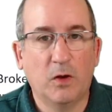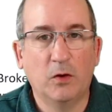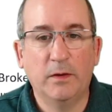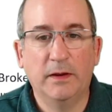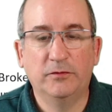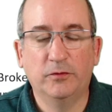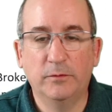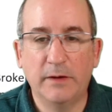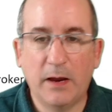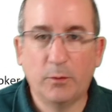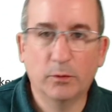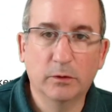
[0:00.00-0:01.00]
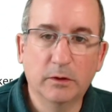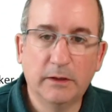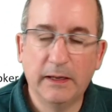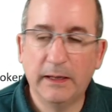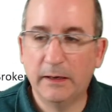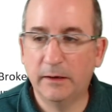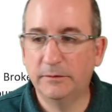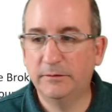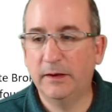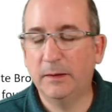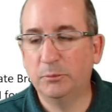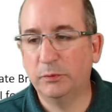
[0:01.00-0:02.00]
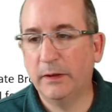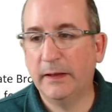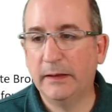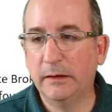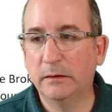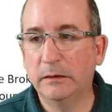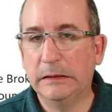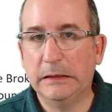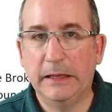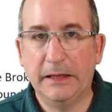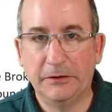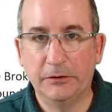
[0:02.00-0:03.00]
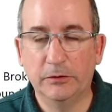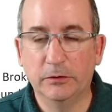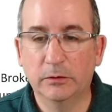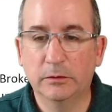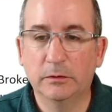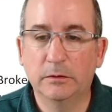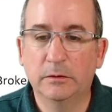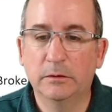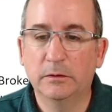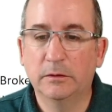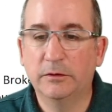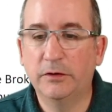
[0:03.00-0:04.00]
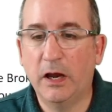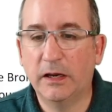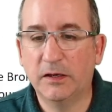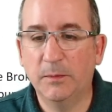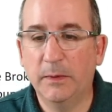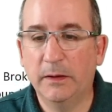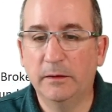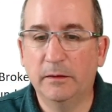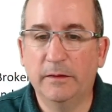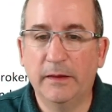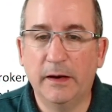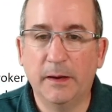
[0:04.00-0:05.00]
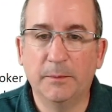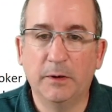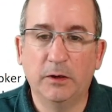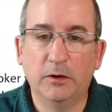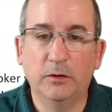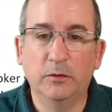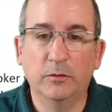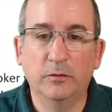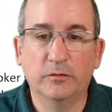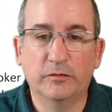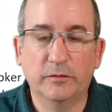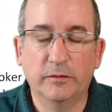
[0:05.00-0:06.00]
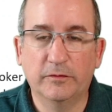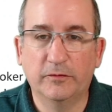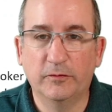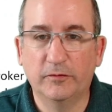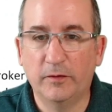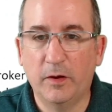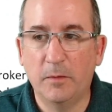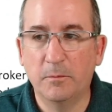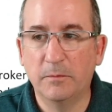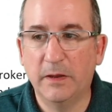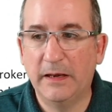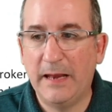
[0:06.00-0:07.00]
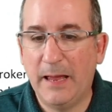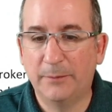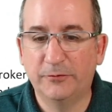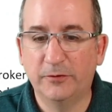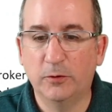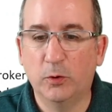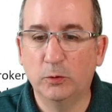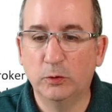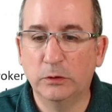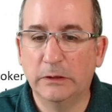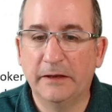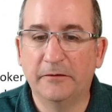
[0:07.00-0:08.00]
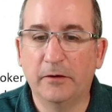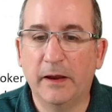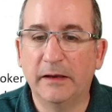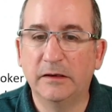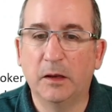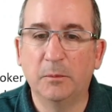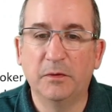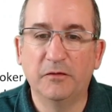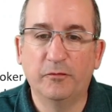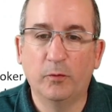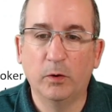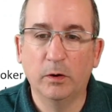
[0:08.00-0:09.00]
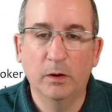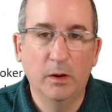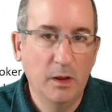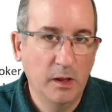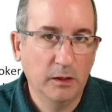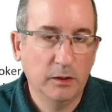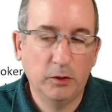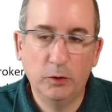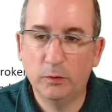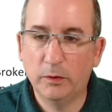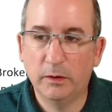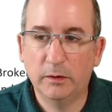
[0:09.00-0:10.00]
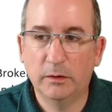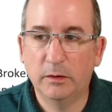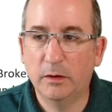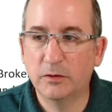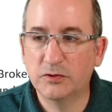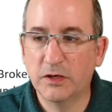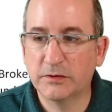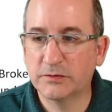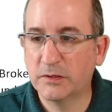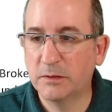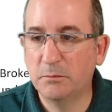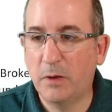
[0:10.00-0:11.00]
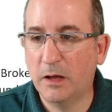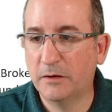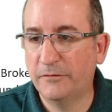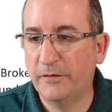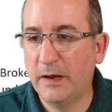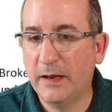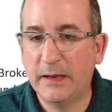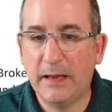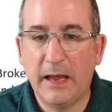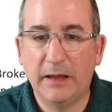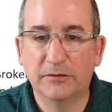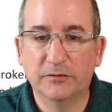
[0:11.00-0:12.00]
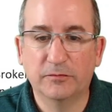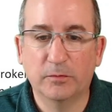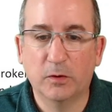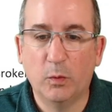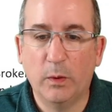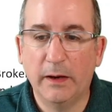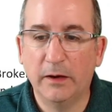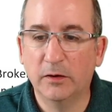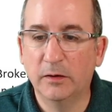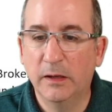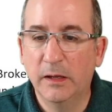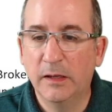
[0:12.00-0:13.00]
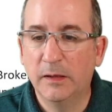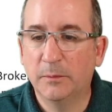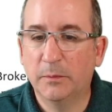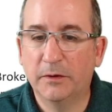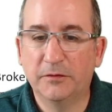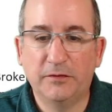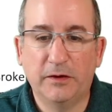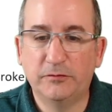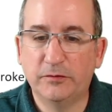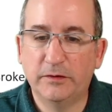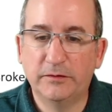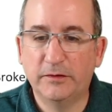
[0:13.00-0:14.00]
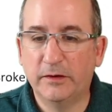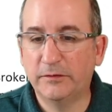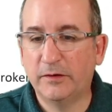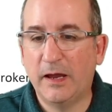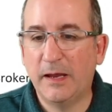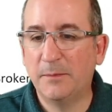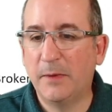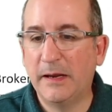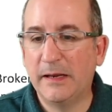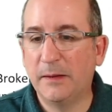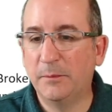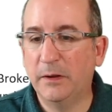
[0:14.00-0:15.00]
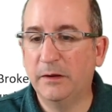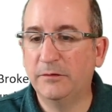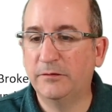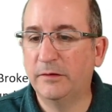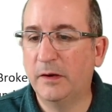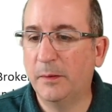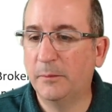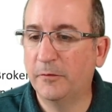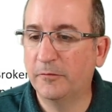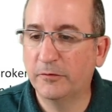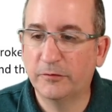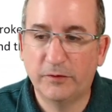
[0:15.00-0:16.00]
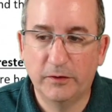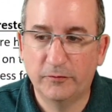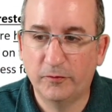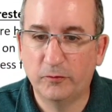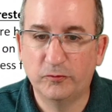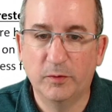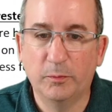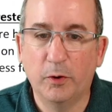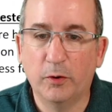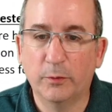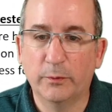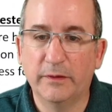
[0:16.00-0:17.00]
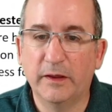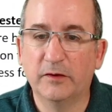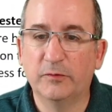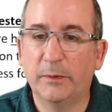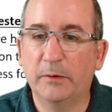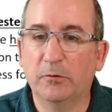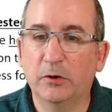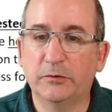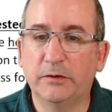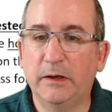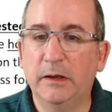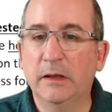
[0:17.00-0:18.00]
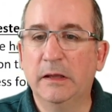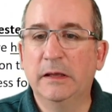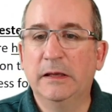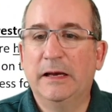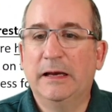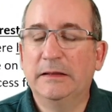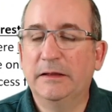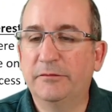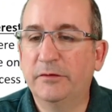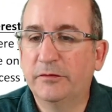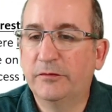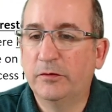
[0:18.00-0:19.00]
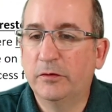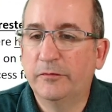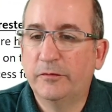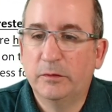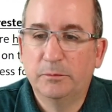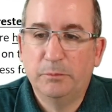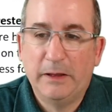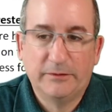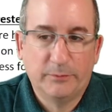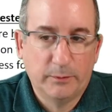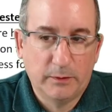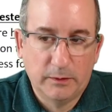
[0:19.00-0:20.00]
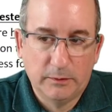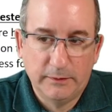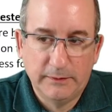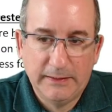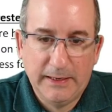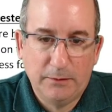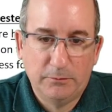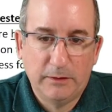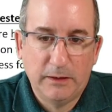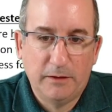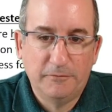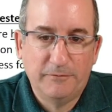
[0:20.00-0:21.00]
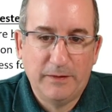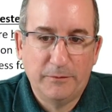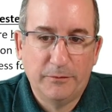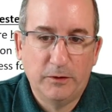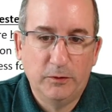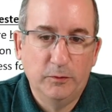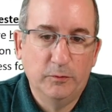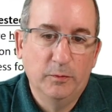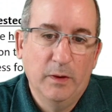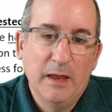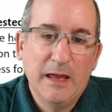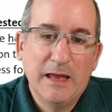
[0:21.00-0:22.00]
Okay, so now we're looking at a template letter document that I'm going to use. This is an absent owner letter I had done before. You can adjust and modify as required, but essentially it says, hi, my name is, and I'm a real estate associate broker with eXp Realty. I live and serve Plattsburgh and Clinton County. I found that you